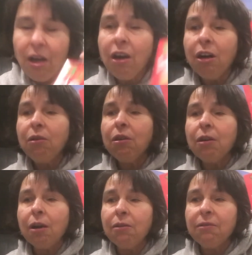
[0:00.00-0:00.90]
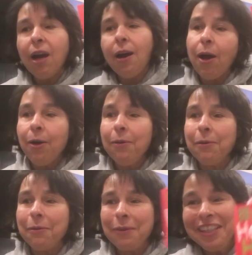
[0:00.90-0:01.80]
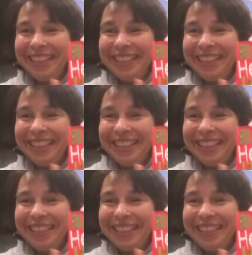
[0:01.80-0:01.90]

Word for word: ho, ho, ho.